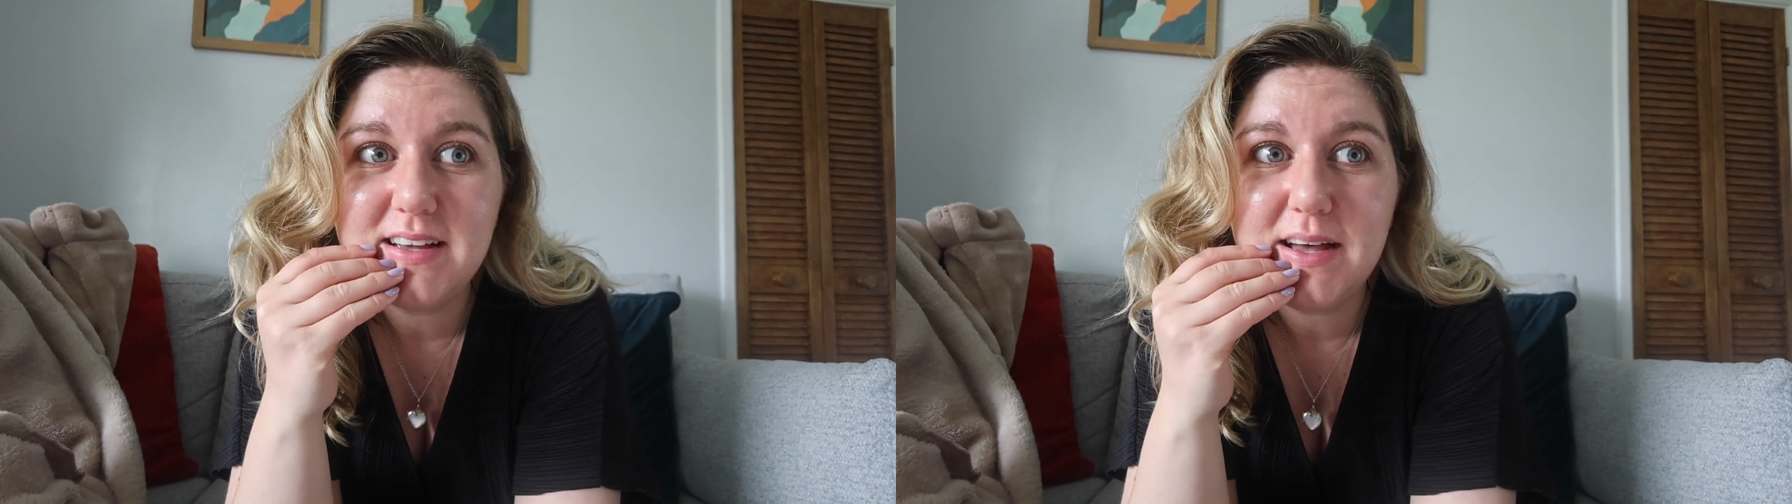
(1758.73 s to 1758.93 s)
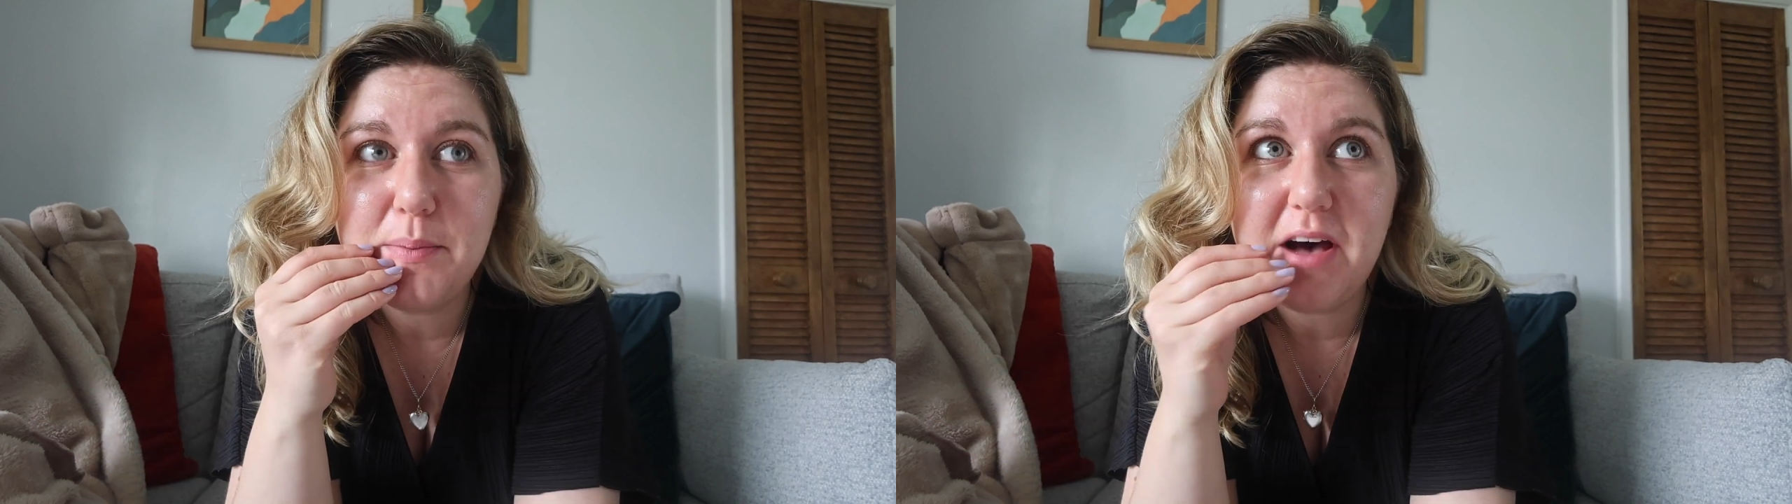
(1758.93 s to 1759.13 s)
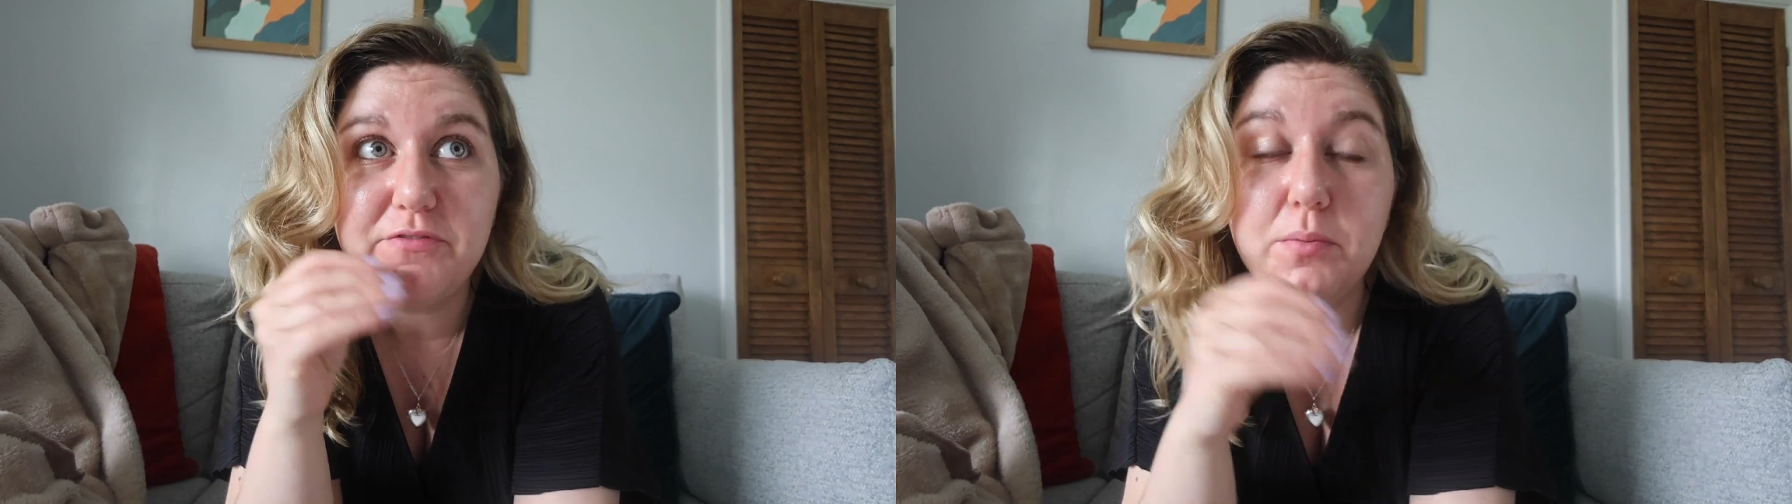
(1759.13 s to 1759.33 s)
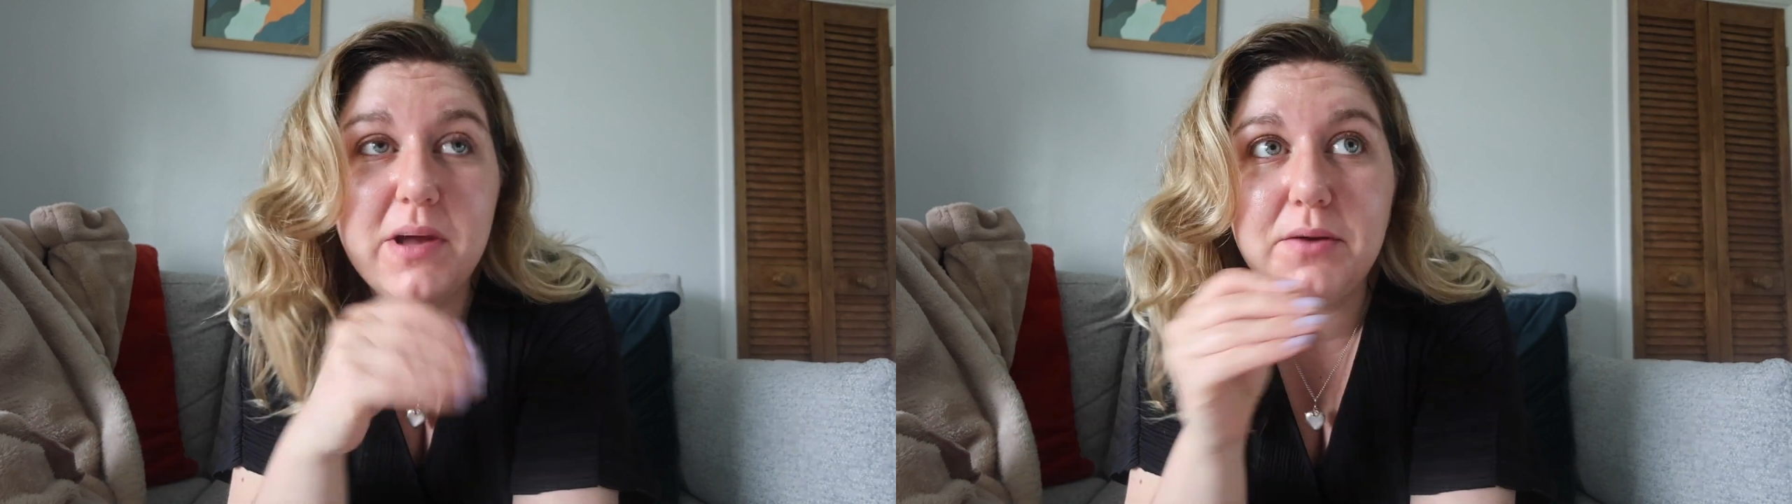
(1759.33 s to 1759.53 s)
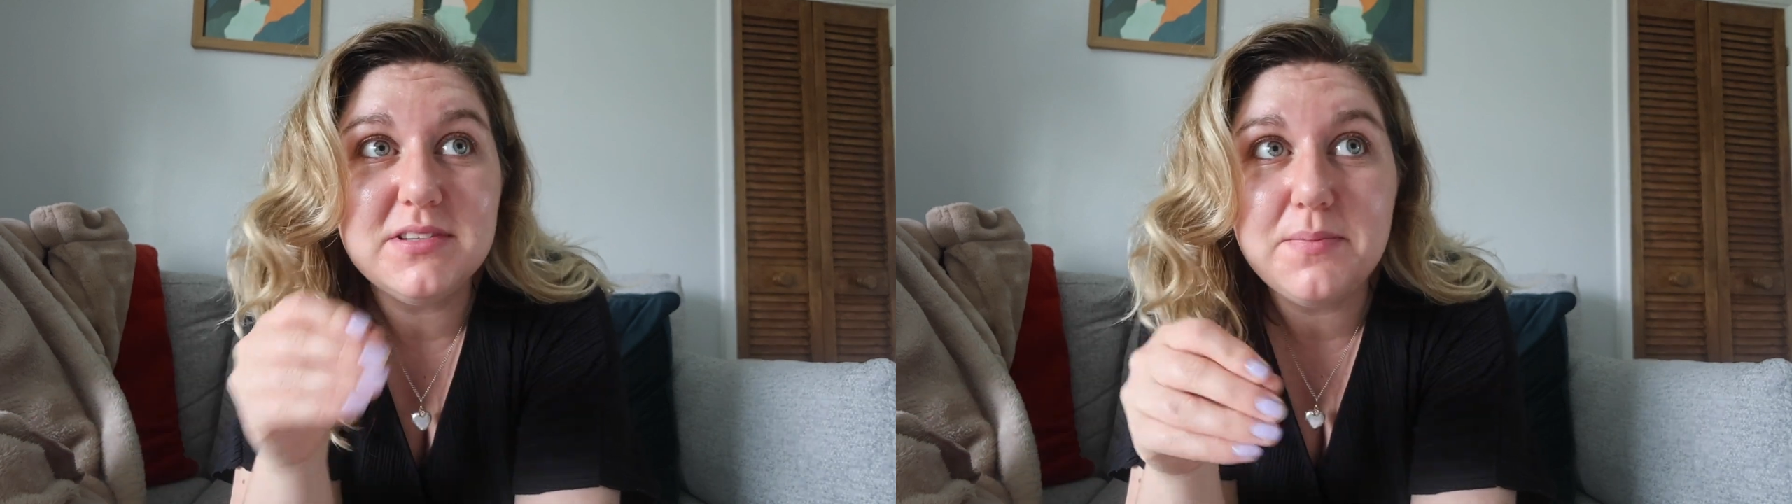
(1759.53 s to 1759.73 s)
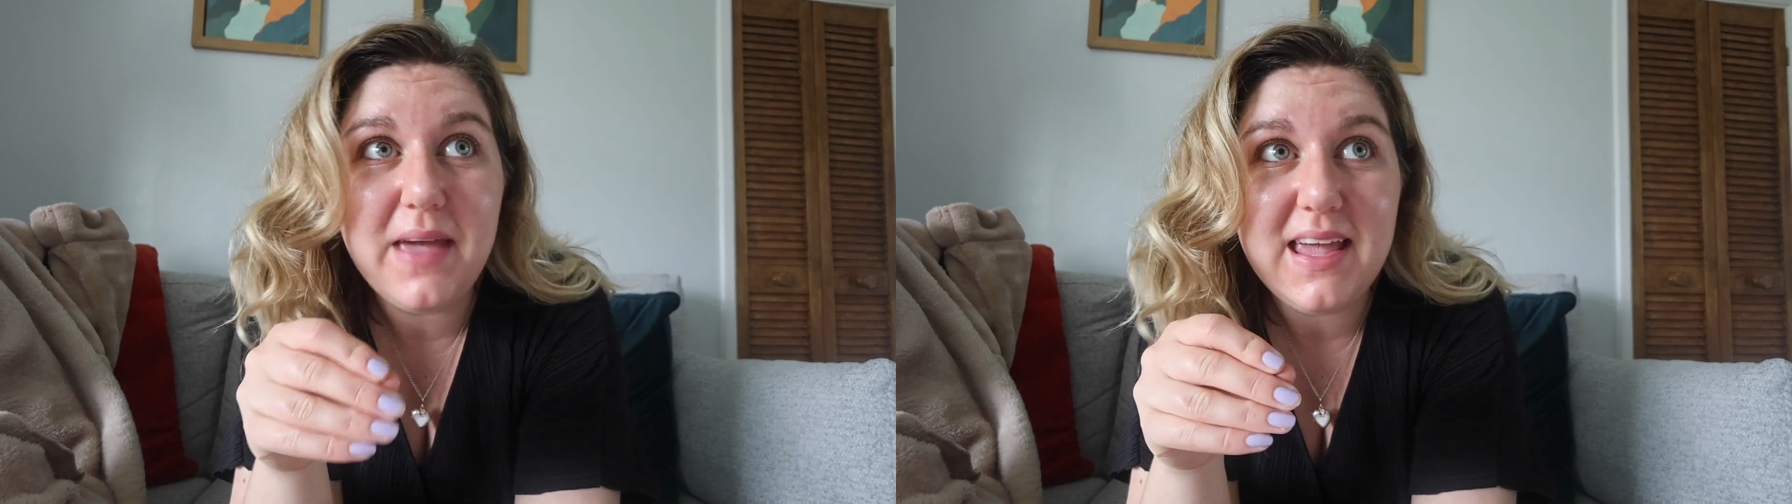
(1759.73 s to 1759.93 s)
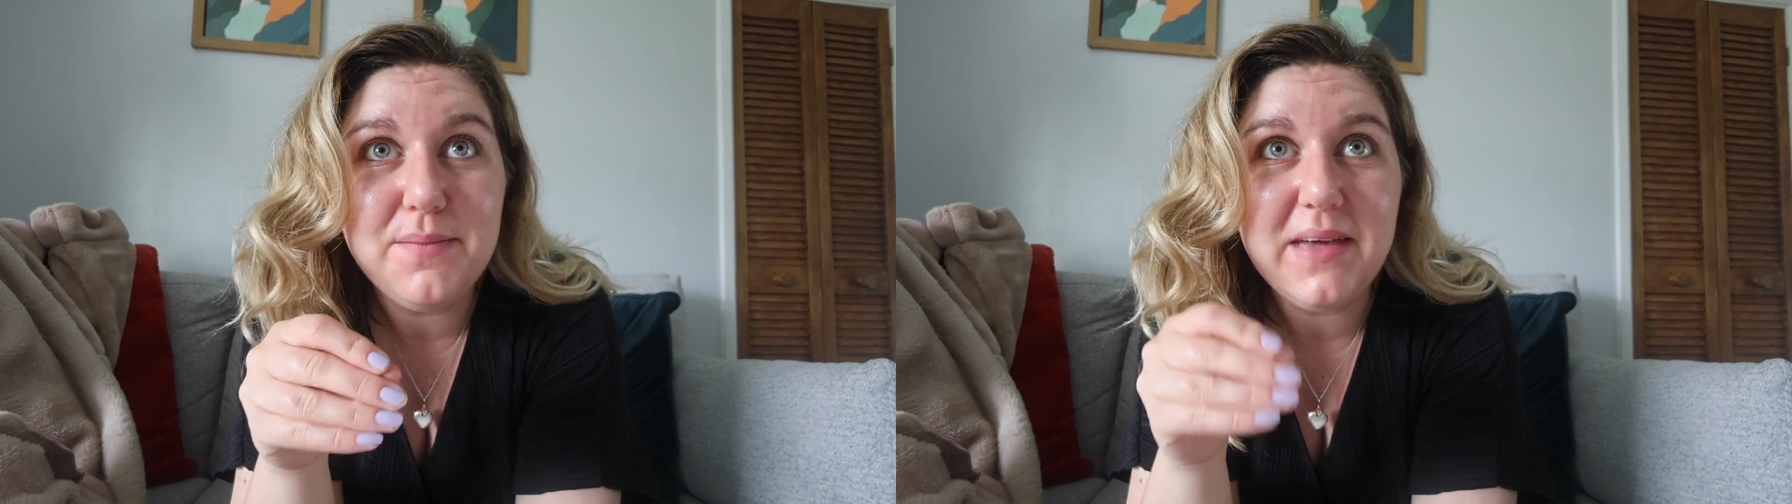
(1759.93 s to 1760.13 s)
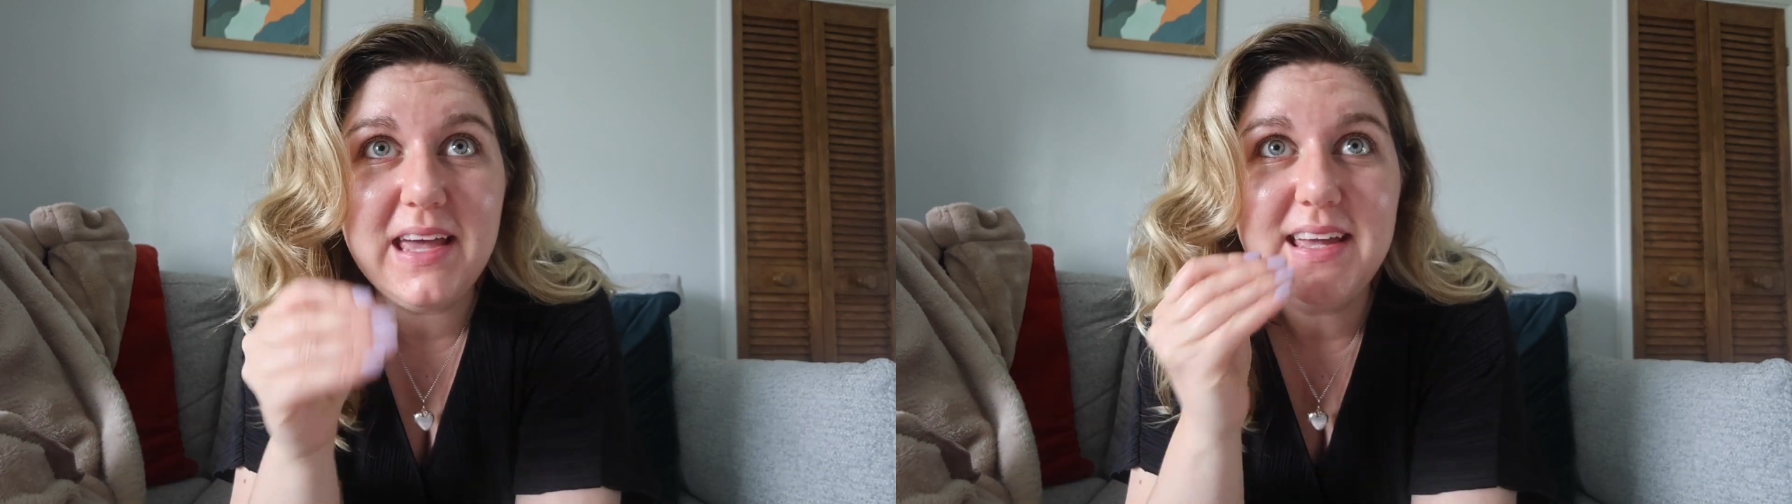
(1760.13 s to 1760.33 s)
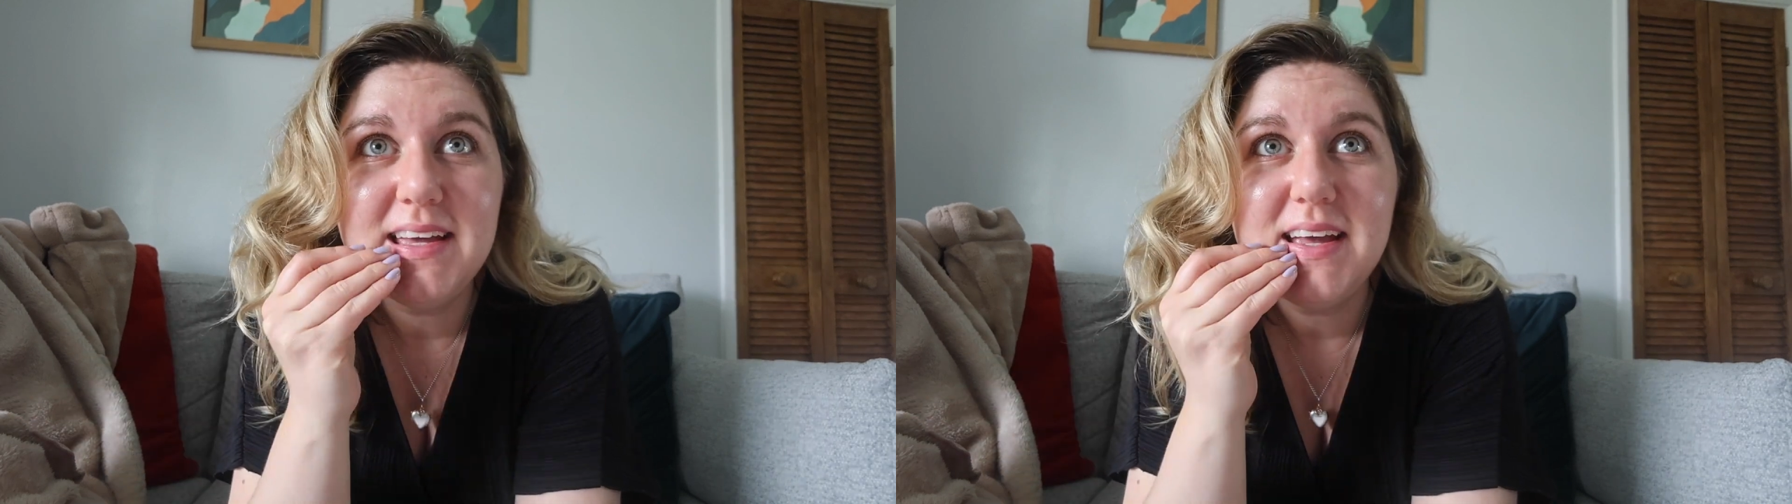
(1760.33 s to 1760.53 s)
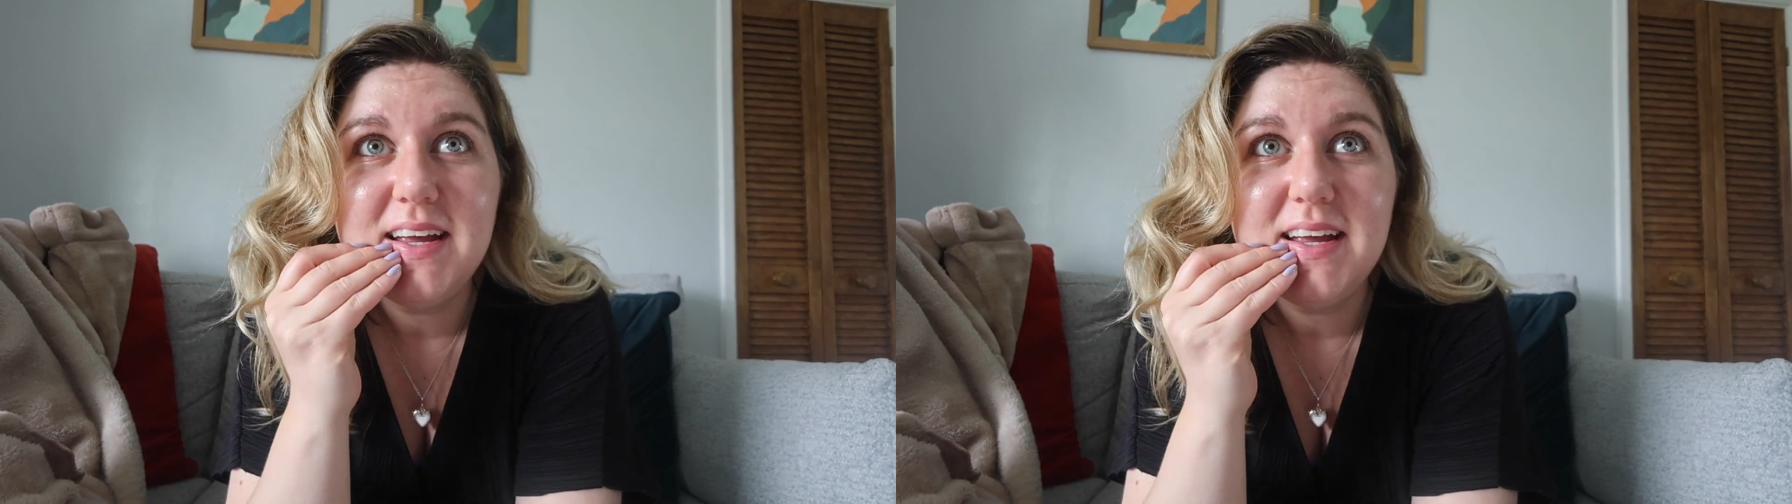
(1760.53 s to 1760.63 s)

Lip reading: apart from when I was a baby.